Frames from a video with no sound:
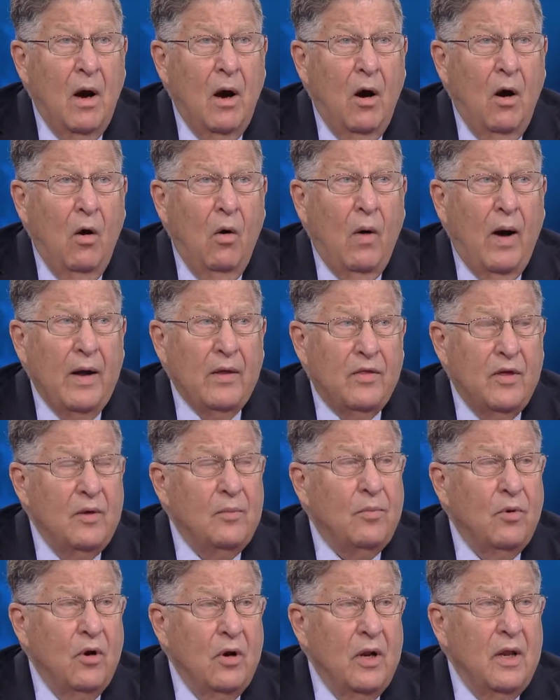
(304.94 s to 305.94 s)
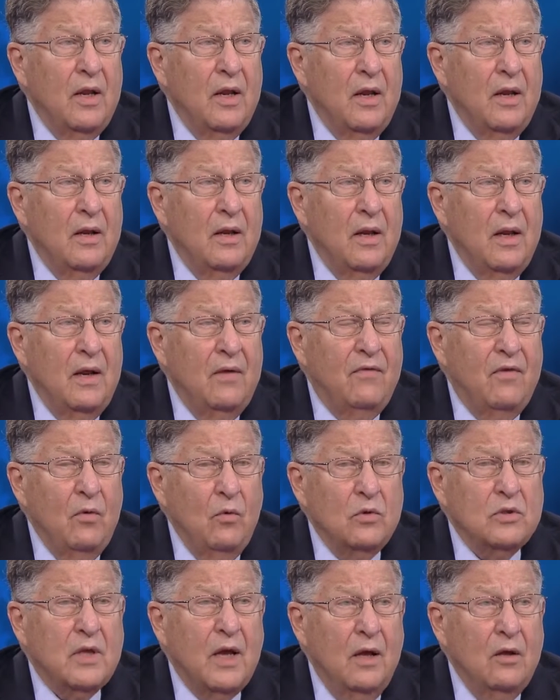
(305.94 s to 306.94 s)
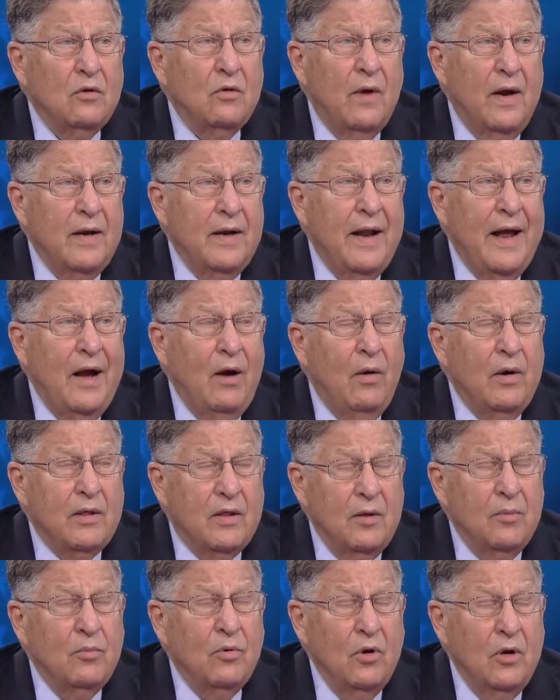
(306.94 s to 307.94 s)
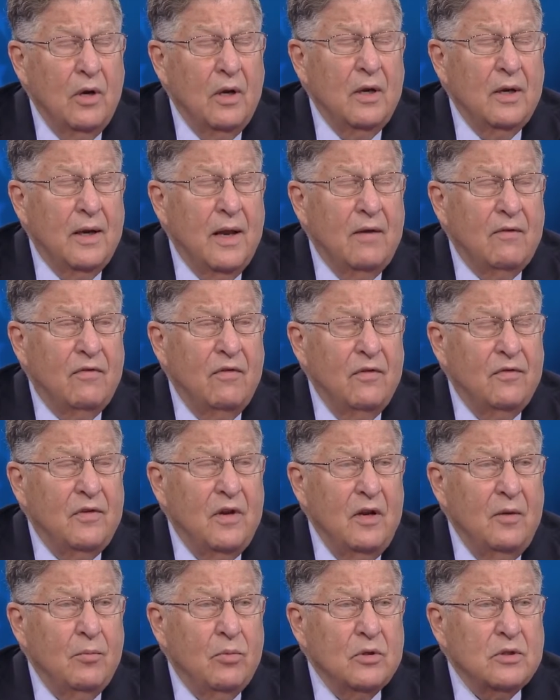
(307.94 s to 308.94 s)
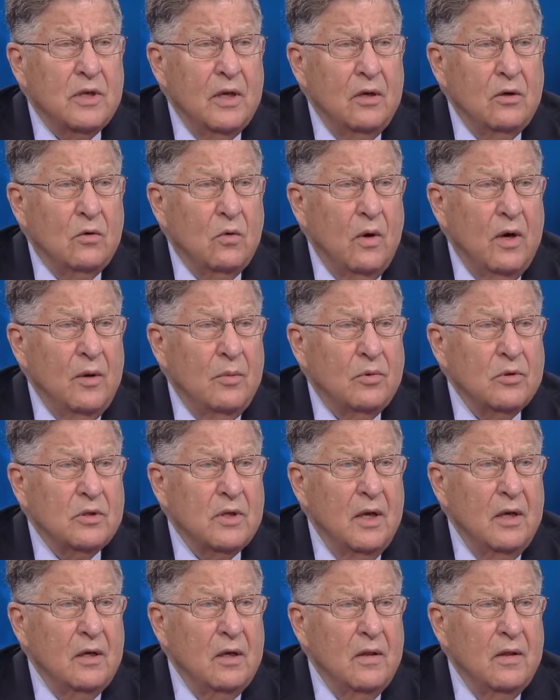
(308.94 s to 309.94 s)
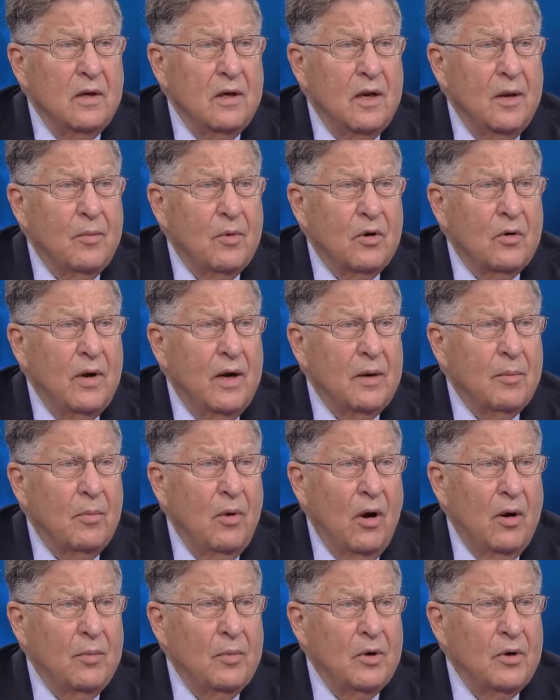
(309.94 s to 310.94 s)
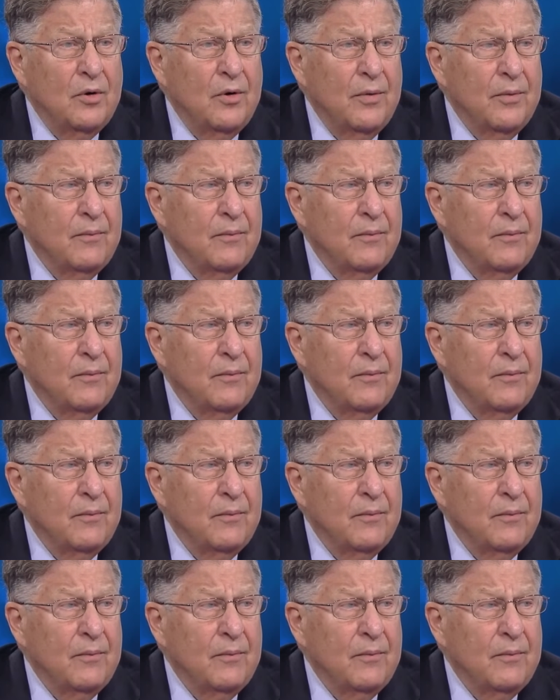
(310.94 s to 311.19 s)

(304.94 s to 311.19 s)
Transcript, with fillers: Oh, I think Bernie, if it was held right now, I think Bernie would get 15%, 20% on the Democratic primary.